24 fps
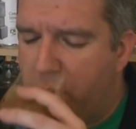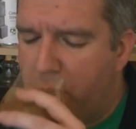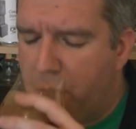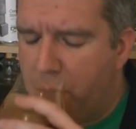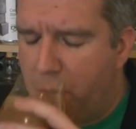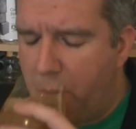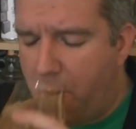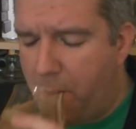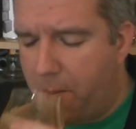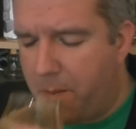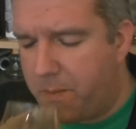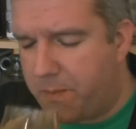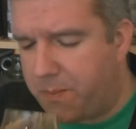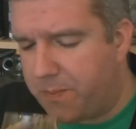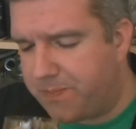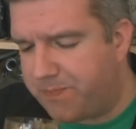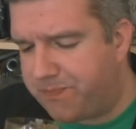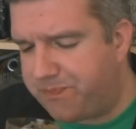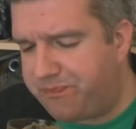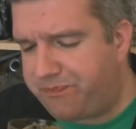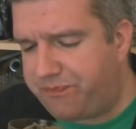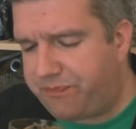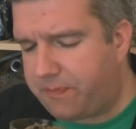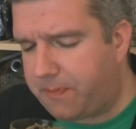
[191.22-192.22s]
I had.
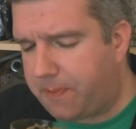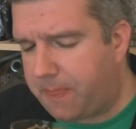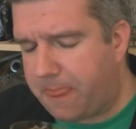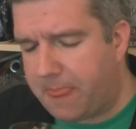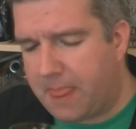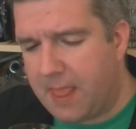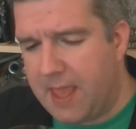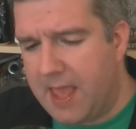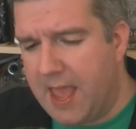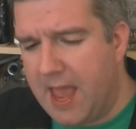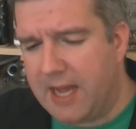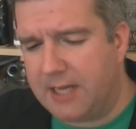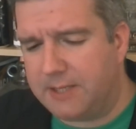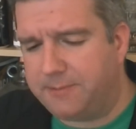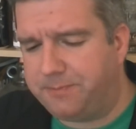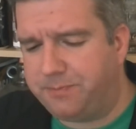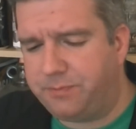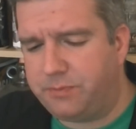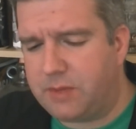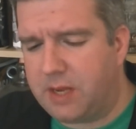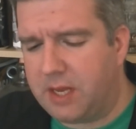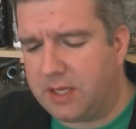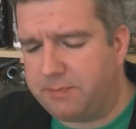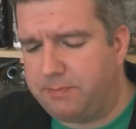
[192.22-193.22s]
Yeah,
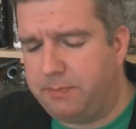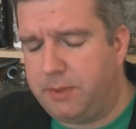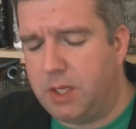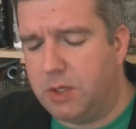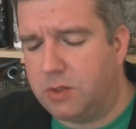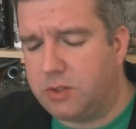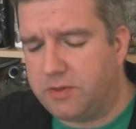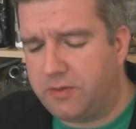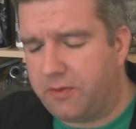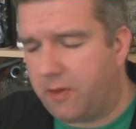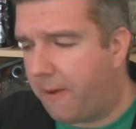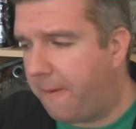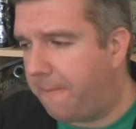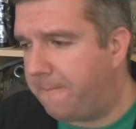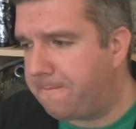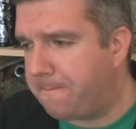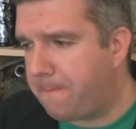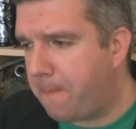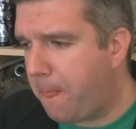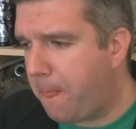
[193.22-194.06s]
that's beautiful.